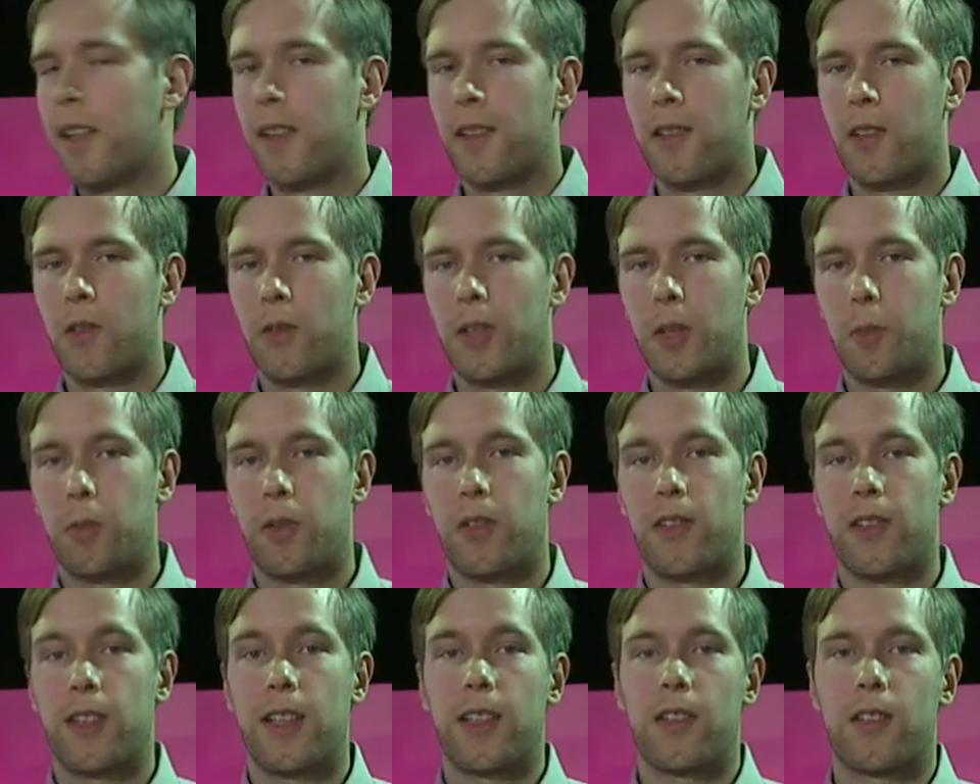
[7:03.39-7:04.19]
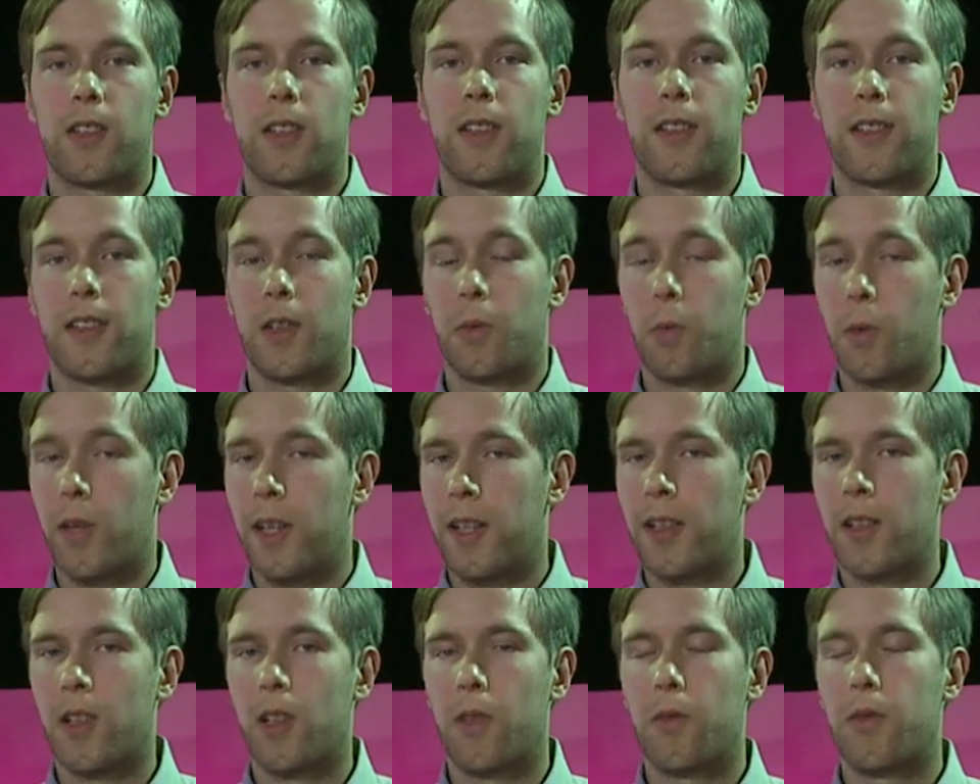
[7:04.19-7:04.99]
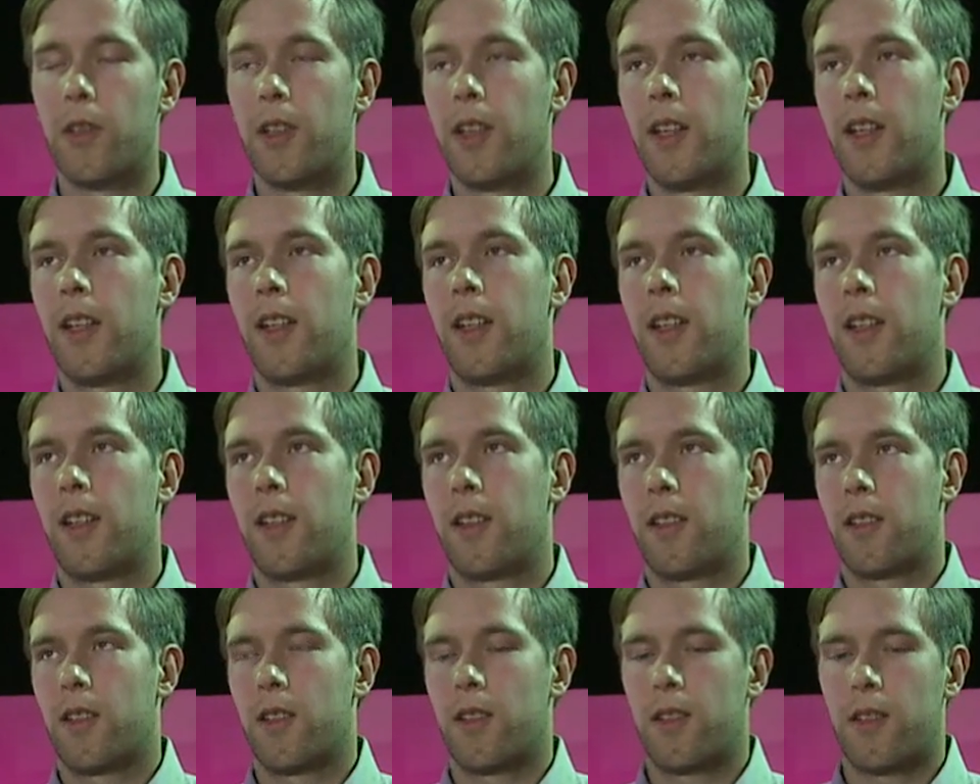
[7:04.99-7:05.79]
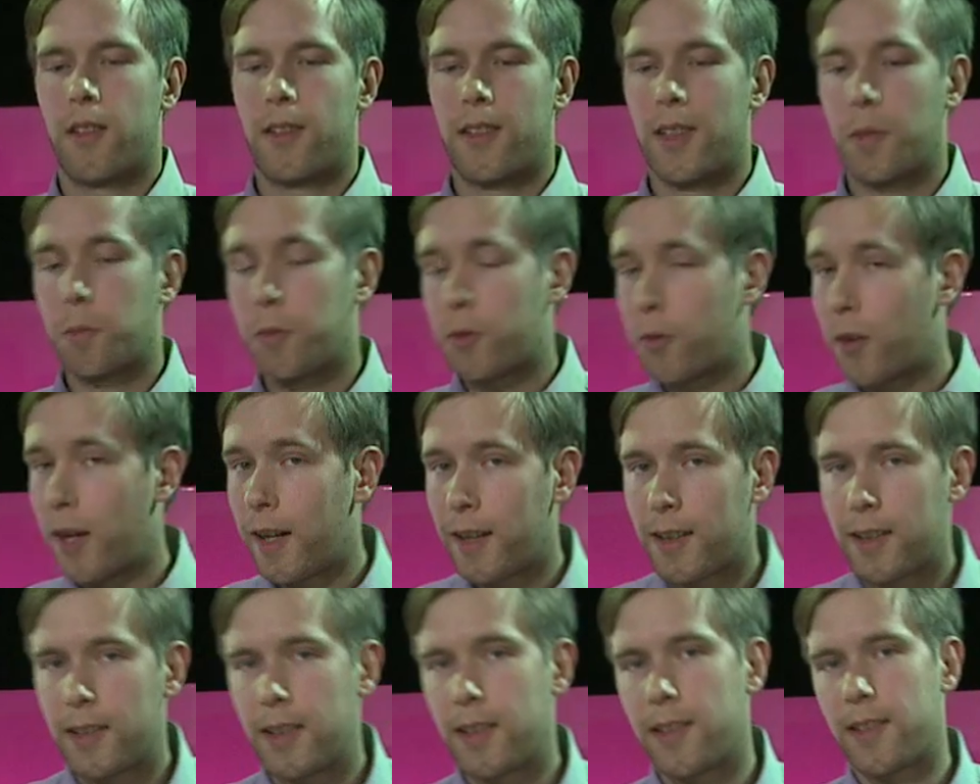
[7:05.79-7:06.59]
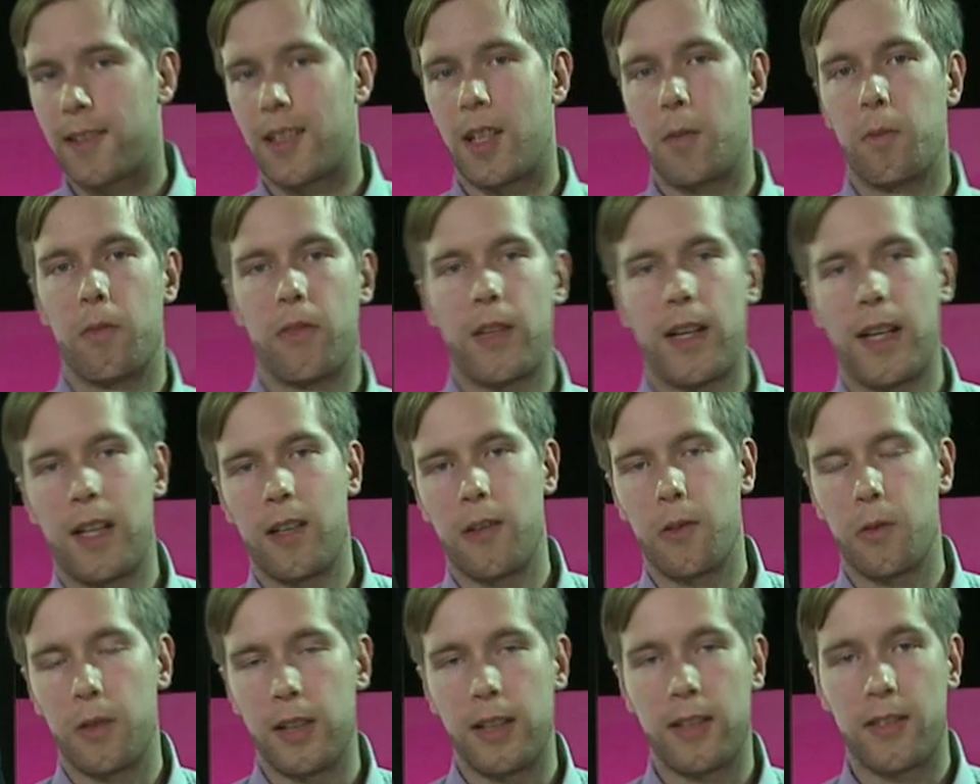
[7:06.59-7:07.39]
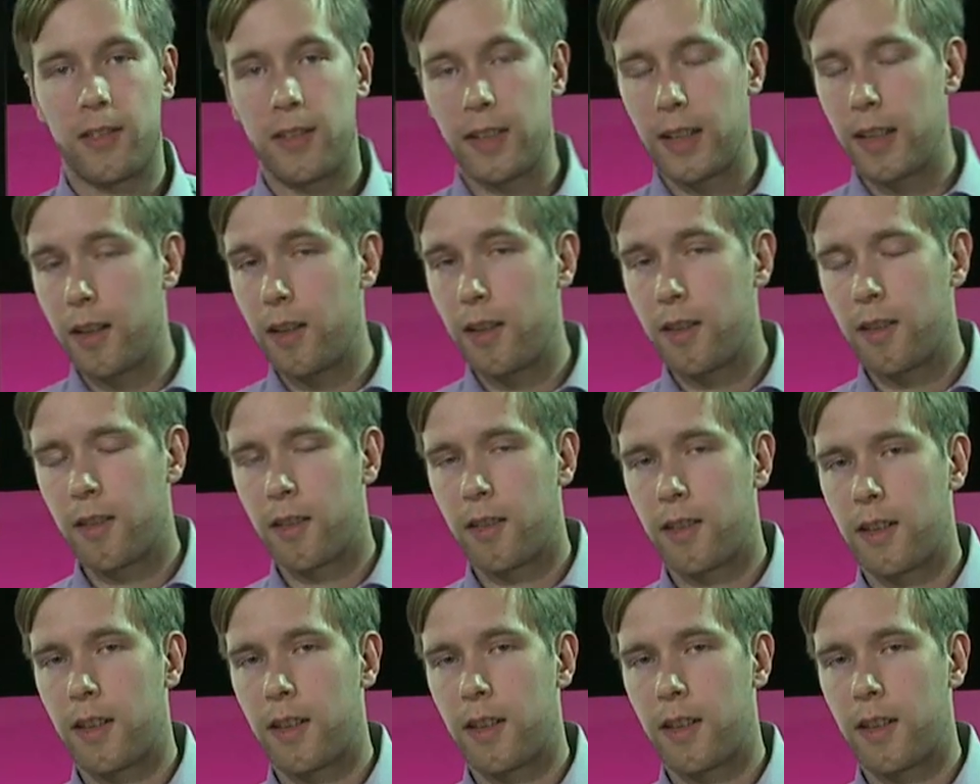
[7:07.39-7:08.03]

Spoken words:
So depreciation is a way of subtracting some value each year